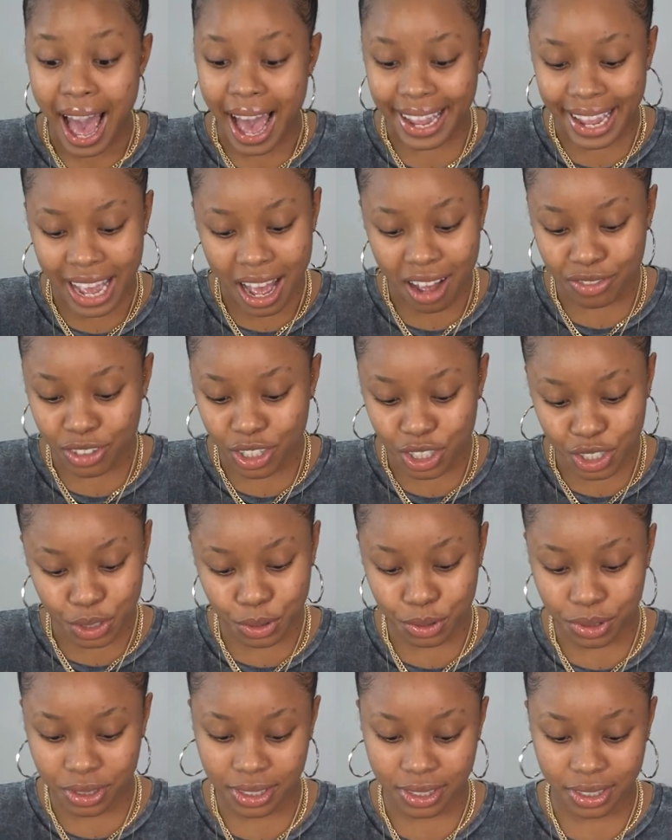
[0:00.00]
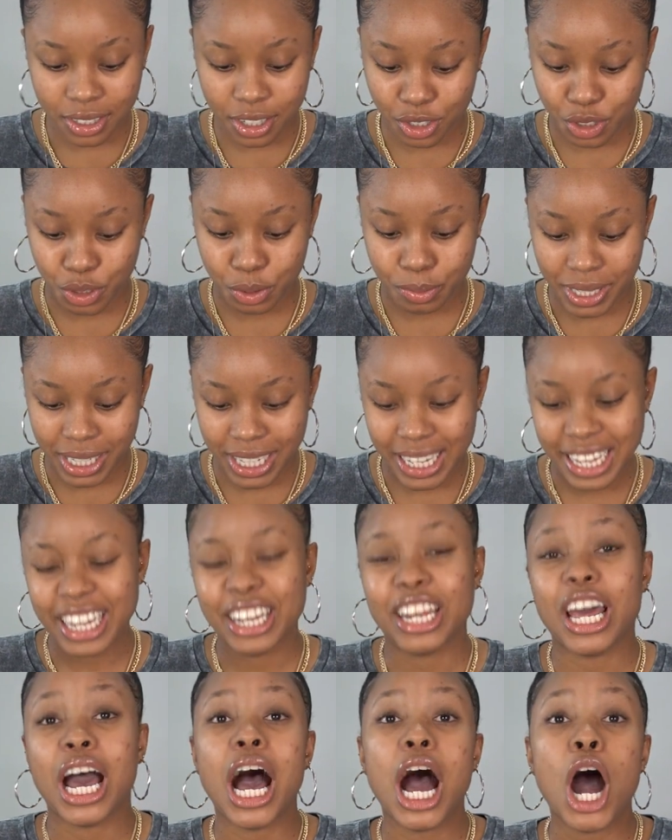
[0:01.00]
I have not used this Got To Be
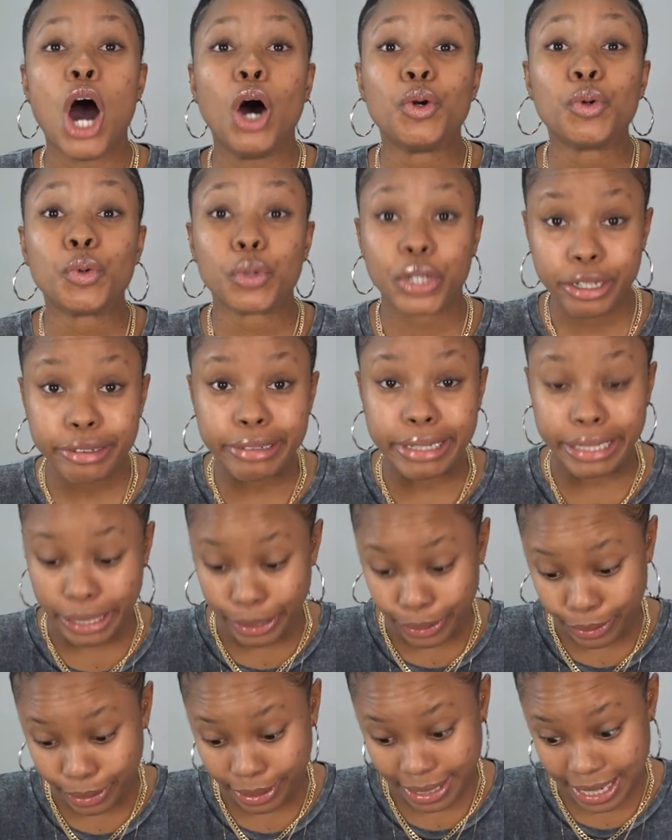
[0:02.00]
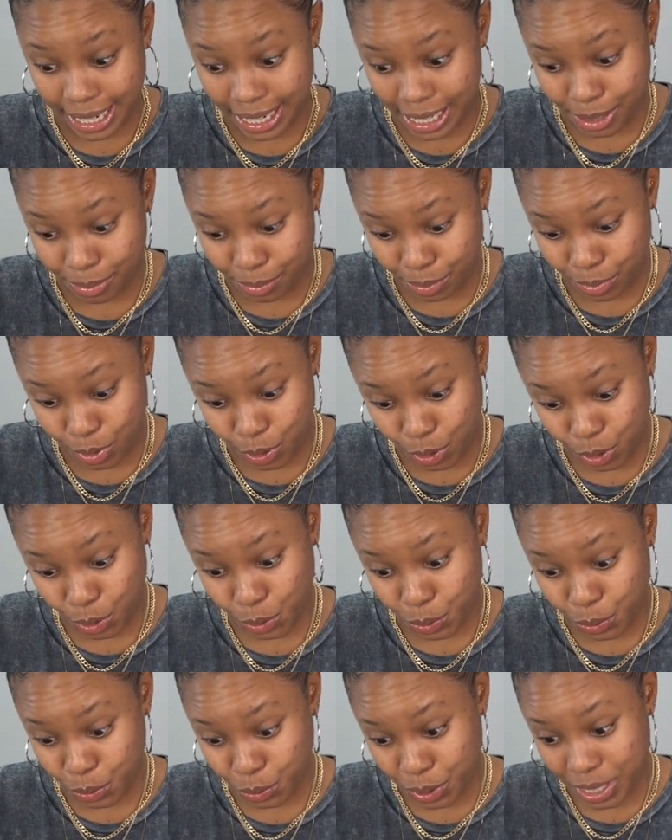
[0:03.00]
in a really long time,
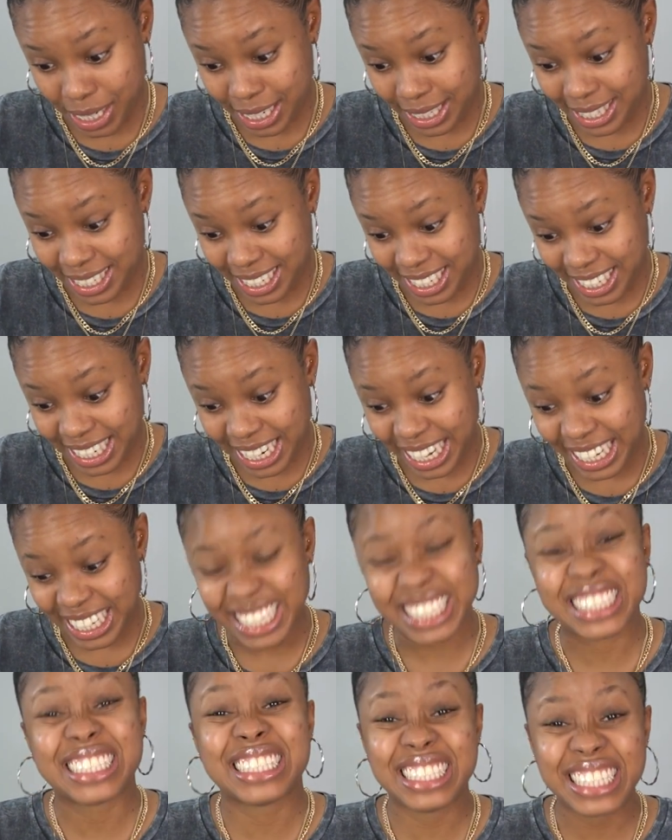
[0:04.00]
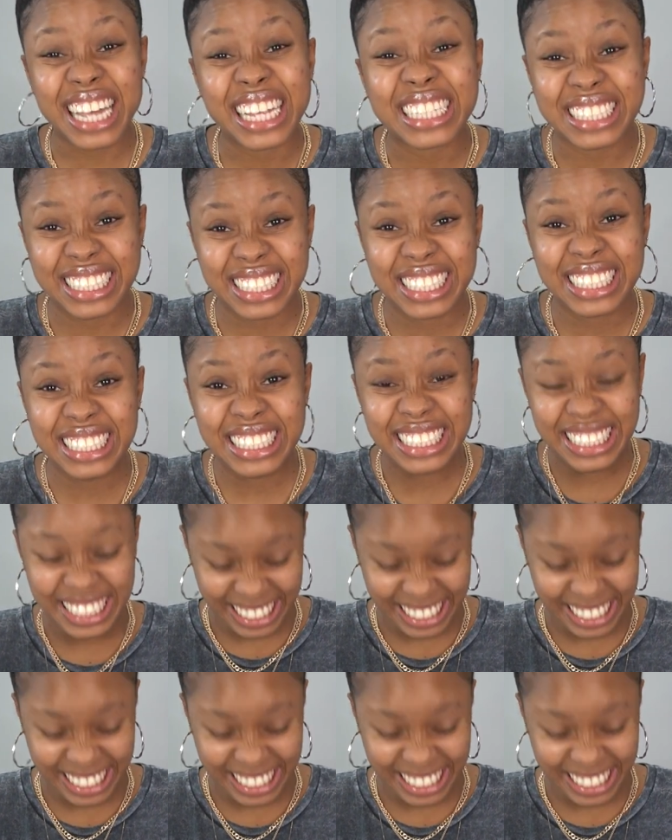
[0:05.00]
so I think like it's settled.